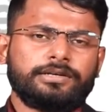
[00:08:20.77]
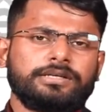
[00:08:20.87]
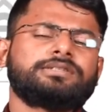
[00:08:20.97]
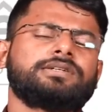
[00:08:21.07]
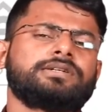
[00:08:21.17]

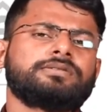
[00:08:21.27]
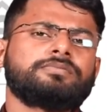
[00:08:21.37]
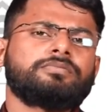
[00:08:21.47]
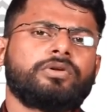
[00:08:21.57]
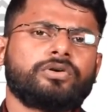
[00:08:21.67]
Ethereum
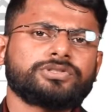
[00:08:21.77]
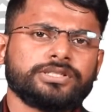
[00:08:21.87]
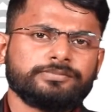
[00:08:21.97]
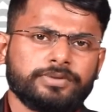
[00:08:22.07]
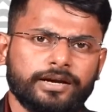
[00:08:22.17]

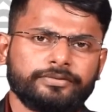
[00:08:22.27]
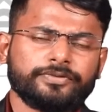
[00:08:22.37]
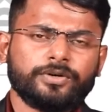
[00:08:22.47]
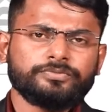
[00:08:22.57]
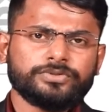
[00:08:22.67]
blockchain
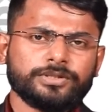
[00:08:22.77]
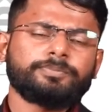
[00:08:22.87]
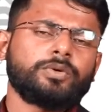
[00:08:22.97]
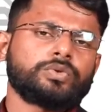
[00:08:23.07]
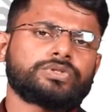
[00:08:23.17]
platform
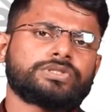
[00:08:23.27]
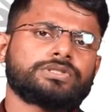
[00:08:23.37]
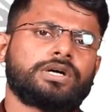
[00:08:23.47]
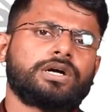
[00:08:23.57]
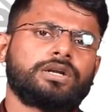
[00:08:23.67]
supports
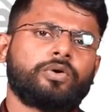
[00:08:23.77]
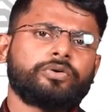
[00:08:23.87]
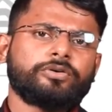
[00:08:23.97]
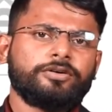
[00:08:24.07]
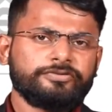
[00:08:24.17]
a
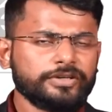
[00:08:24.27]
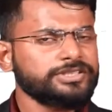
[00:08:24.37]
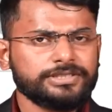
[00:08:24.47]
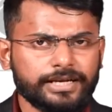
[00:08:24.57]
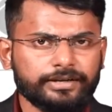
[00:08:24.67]
lot of
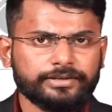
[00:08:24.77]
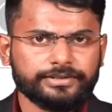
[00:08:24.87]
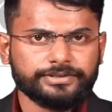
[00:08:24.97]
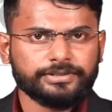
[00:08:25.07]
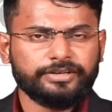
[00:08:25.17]
functionalities.